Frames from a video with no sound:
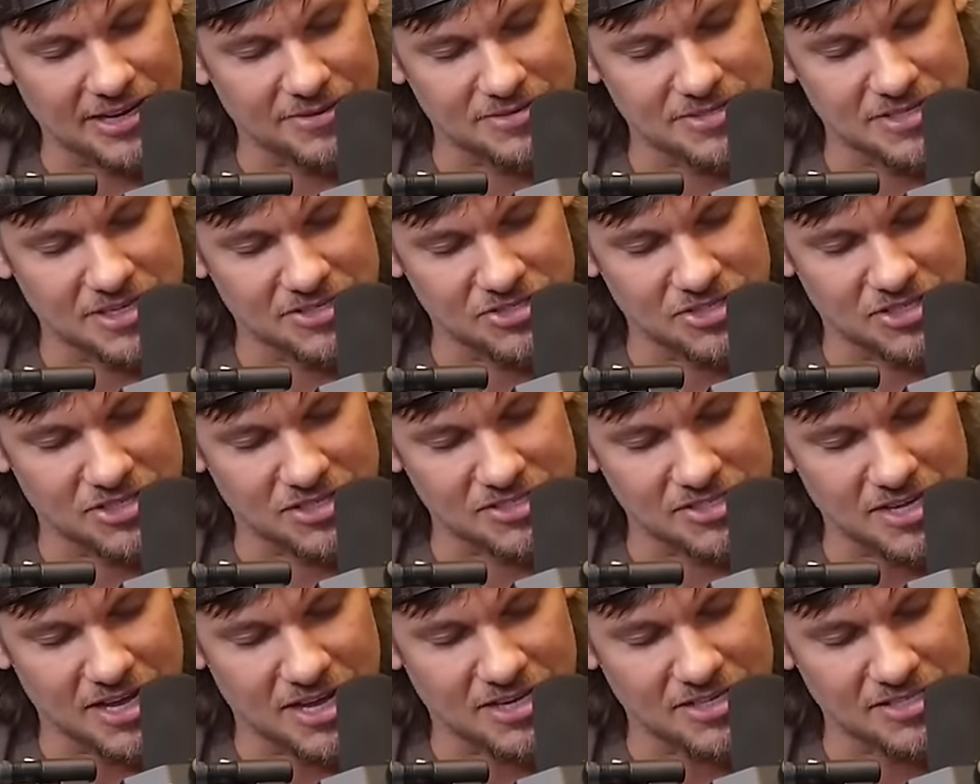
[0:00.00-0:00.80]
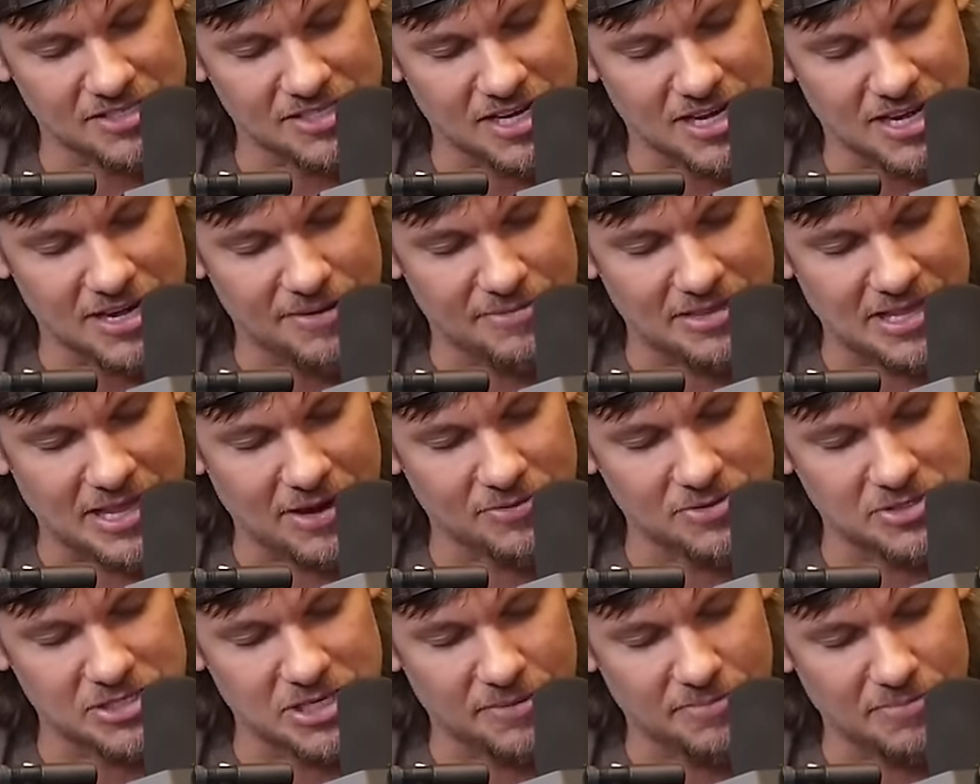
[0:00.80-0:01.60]
It was such an exciting time, and that
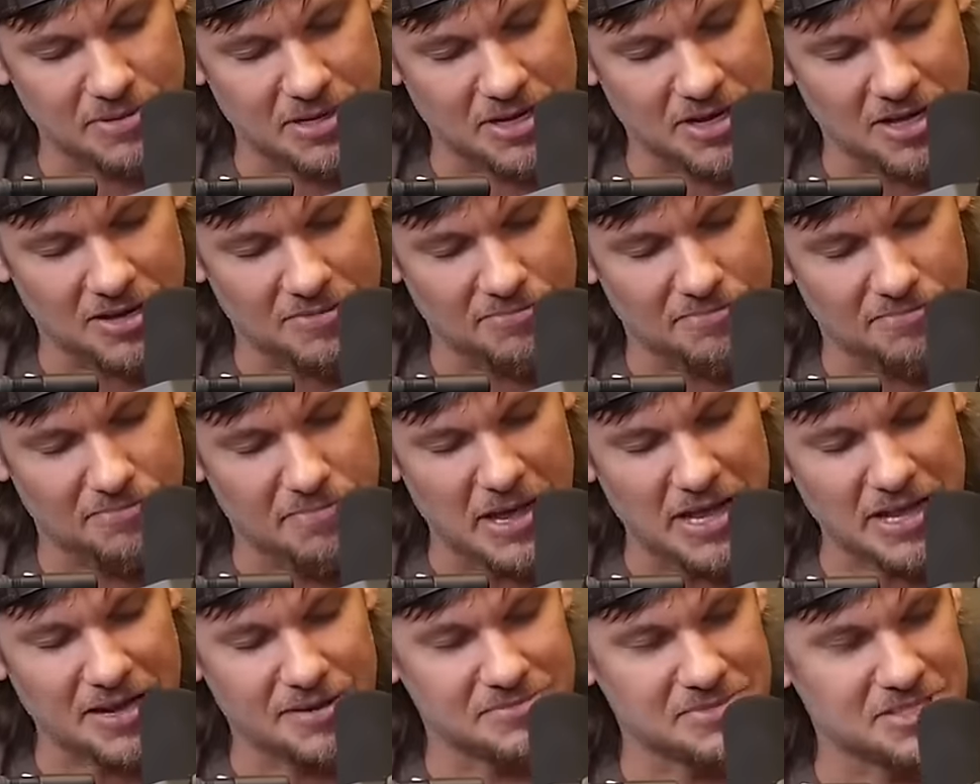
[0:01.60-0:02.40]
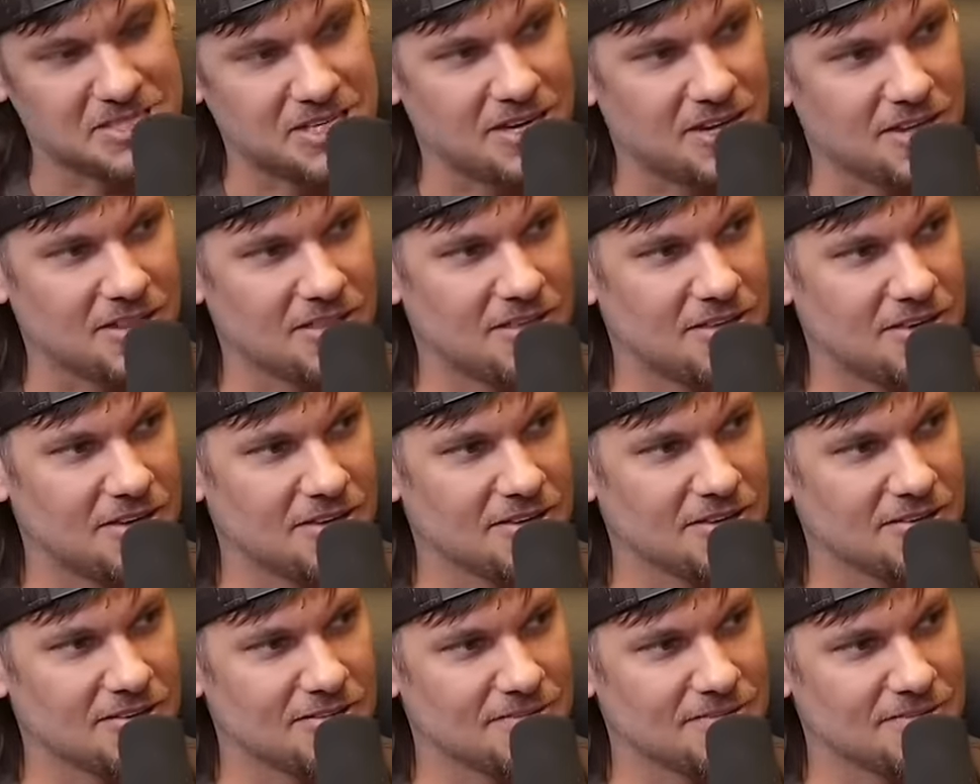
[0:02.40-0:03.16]
was up in um, Binghamton, I think.